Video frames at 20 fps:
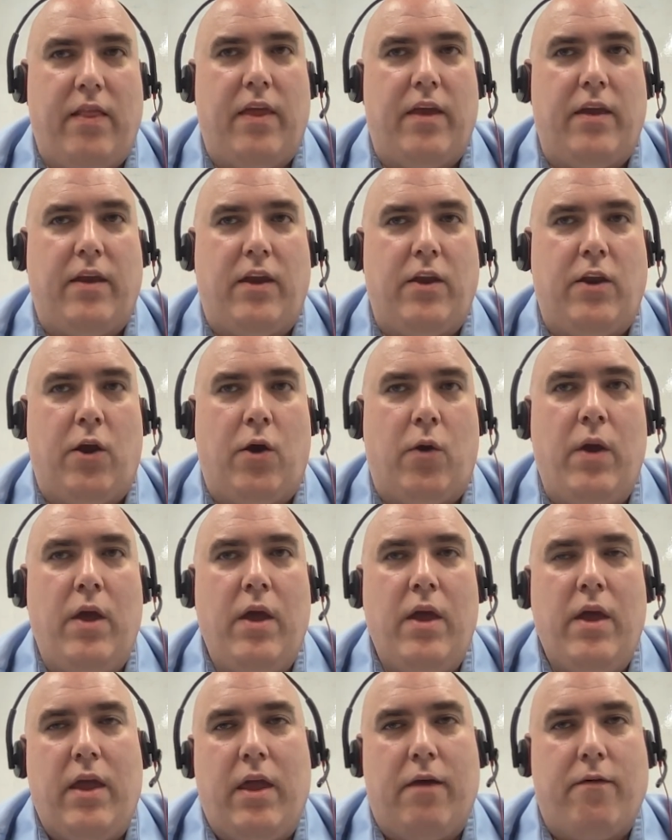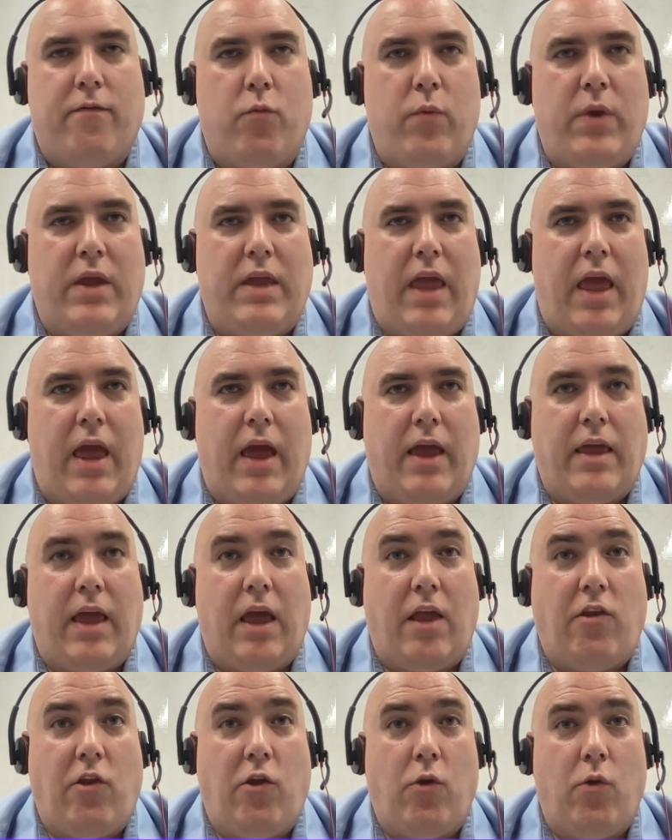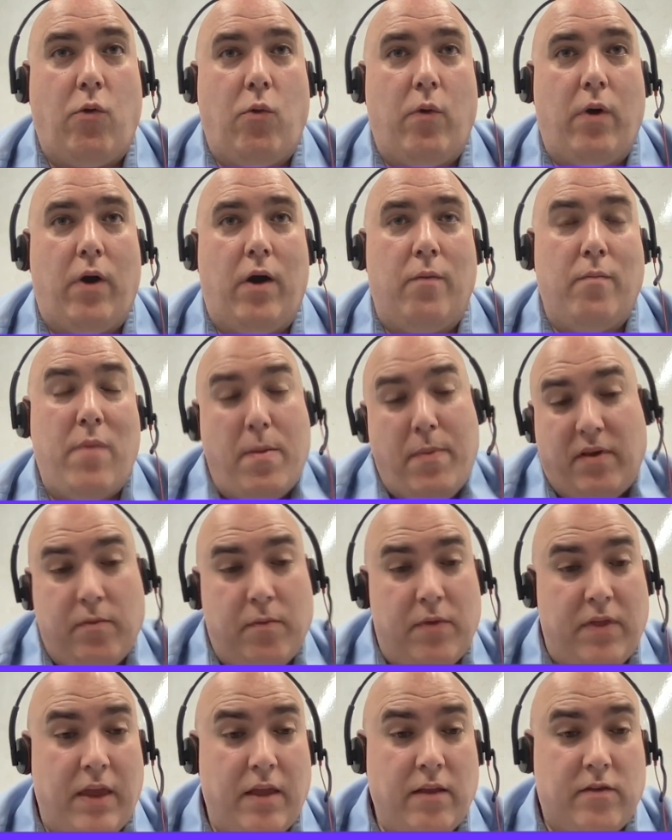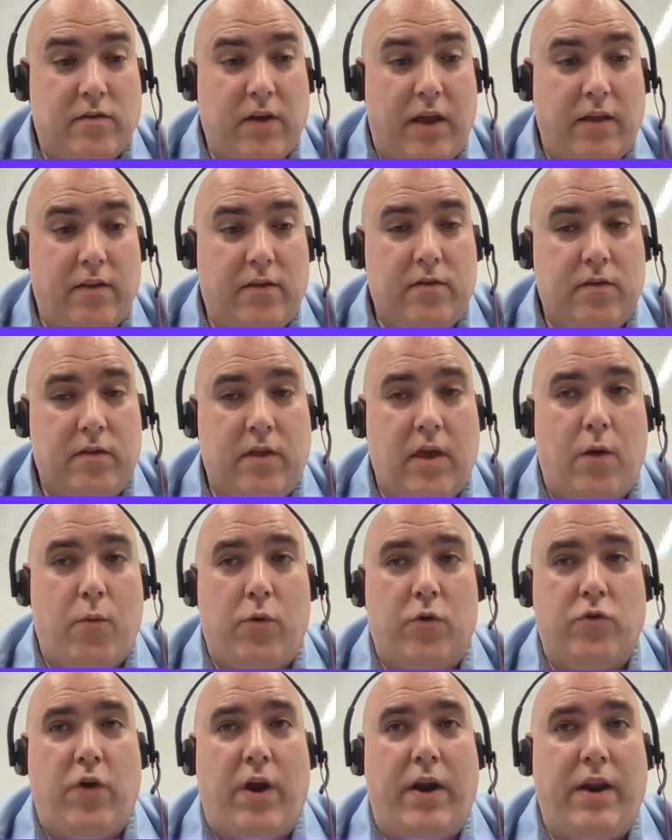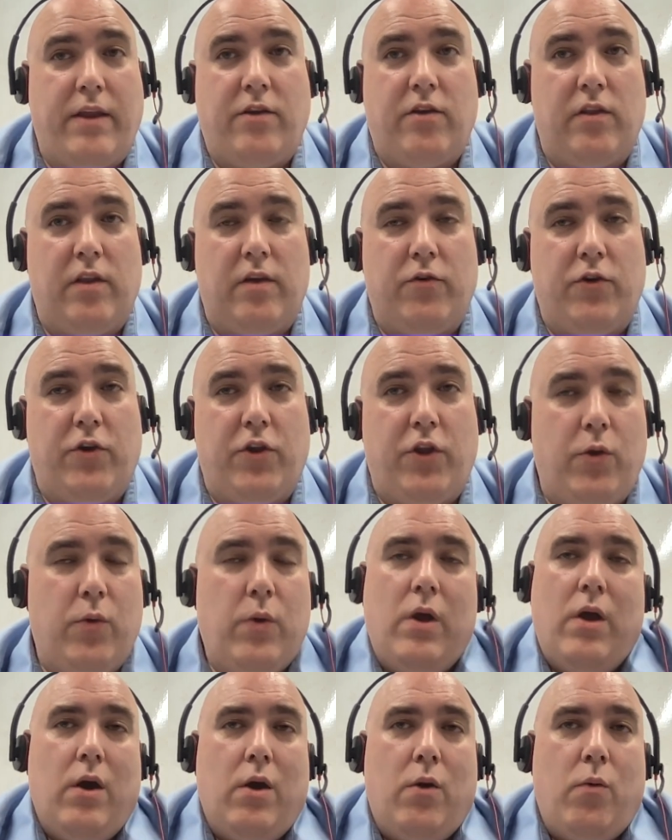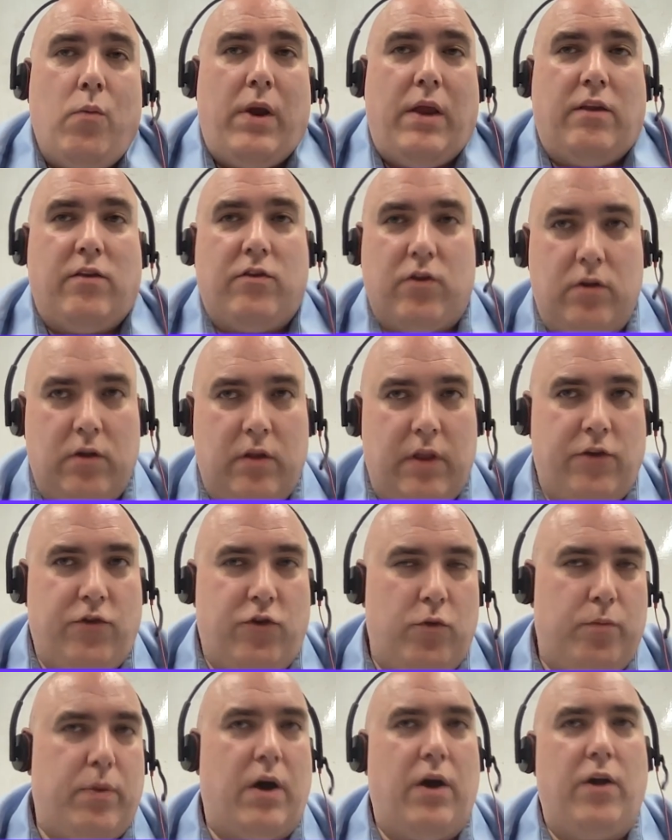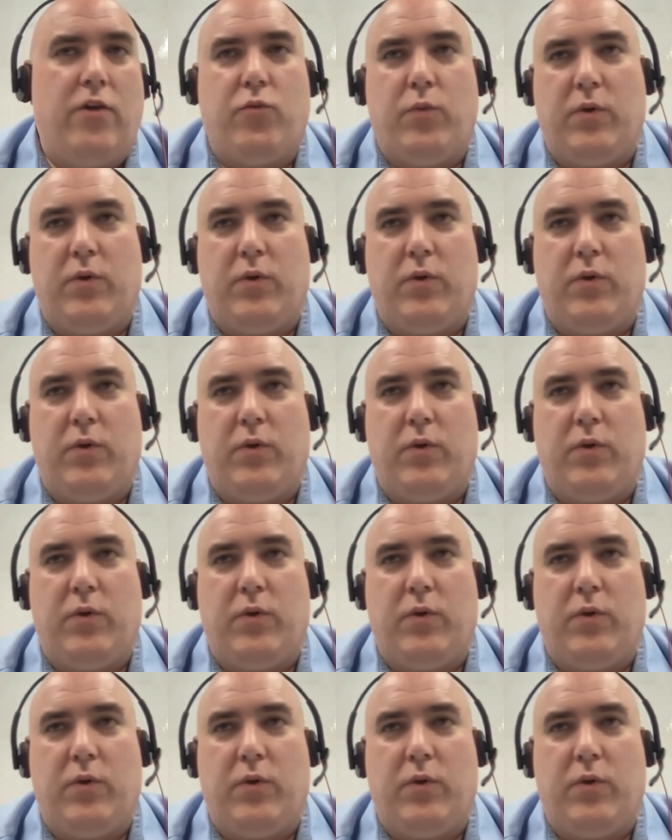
Like, if we can't get you maybe some of the insights that we're trying to deliver to you, we still let you punch.